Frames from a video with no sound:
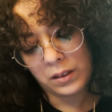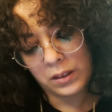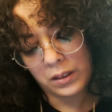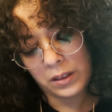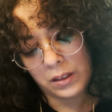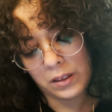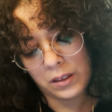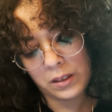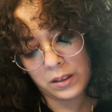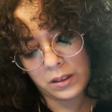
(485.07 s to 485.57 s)

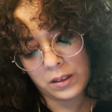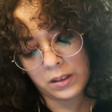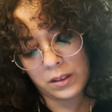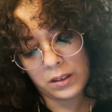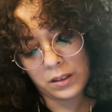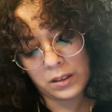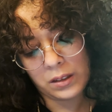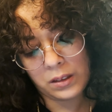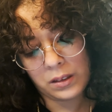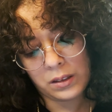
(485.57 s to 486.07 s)

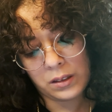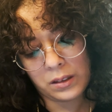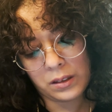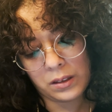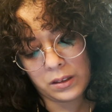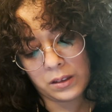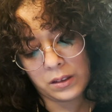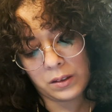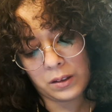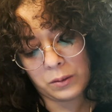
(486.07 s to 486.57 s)
And
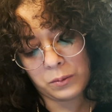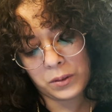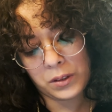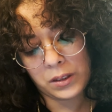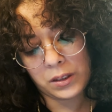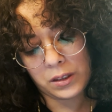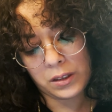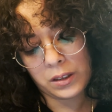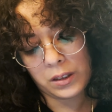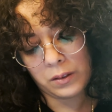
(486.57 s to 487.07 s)
I was
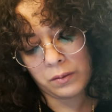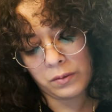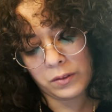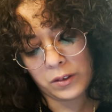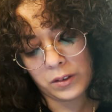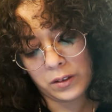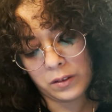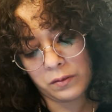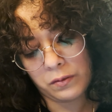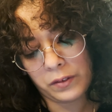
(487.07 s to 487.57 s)
going to cover
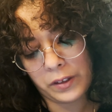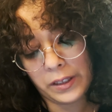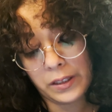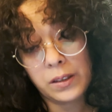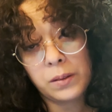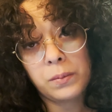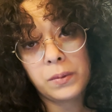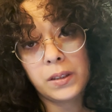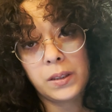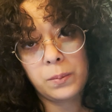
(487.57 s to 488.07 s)
it
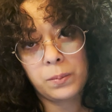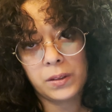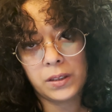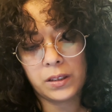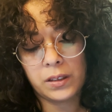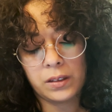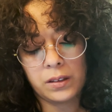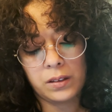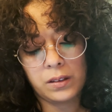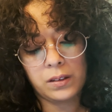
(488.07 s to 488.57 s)
randomly,
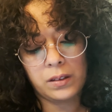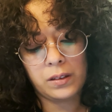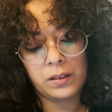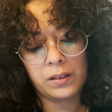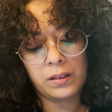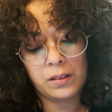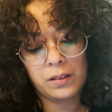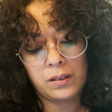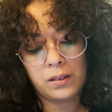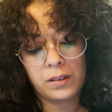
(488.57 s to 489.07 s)
but then
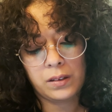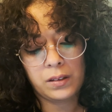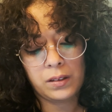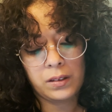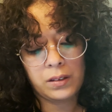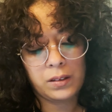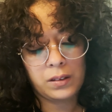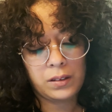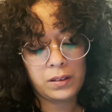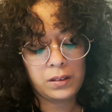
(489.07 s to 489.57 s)

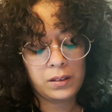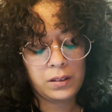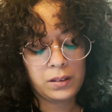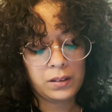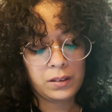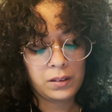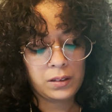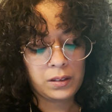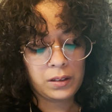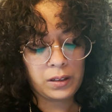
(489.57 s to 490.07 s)

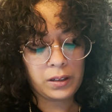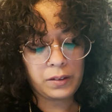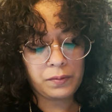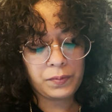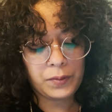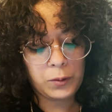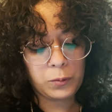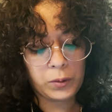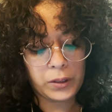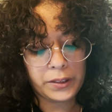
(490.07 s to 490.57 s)

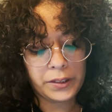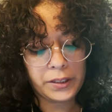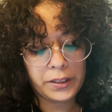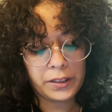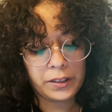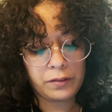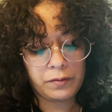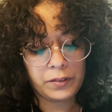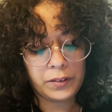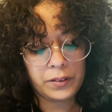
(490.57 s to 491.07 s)
after watching
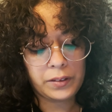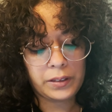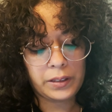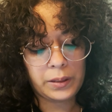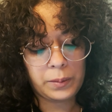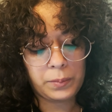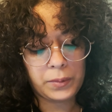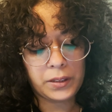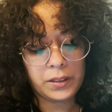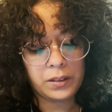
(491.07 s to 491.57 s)
it the first
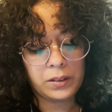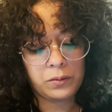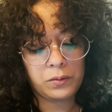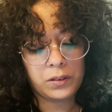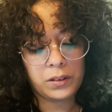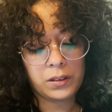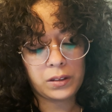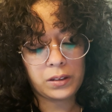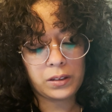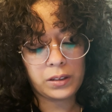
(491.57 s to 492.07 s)
time, I
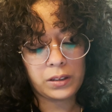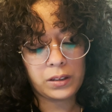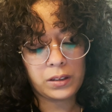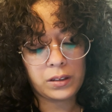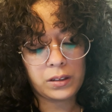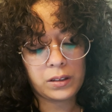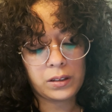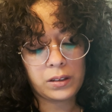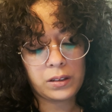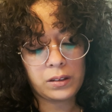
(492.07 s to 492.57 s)
noticed like,
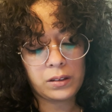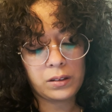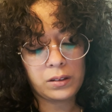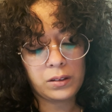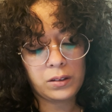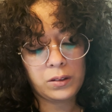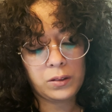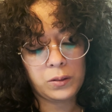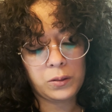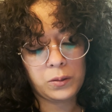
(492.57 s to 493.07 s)

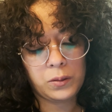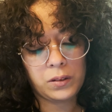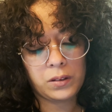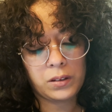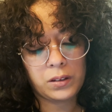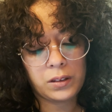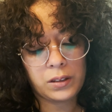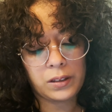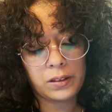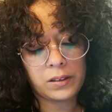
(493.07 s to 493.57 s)
oh,
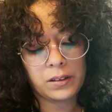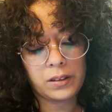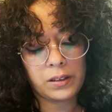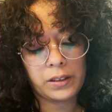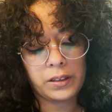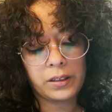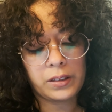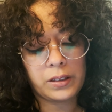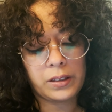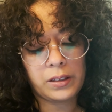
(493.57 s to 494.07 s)
this has
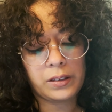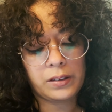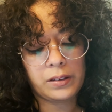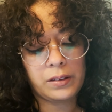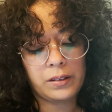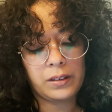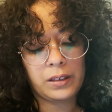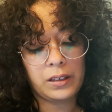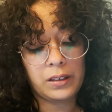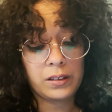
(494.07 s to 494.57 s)
like a
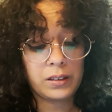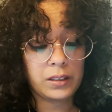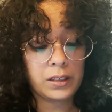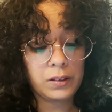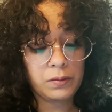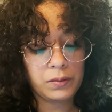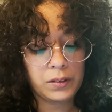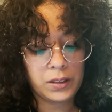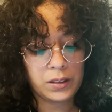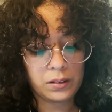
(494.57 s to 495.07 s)

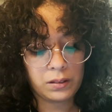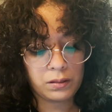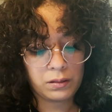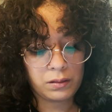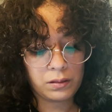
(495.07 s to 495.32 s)
Thanksgiving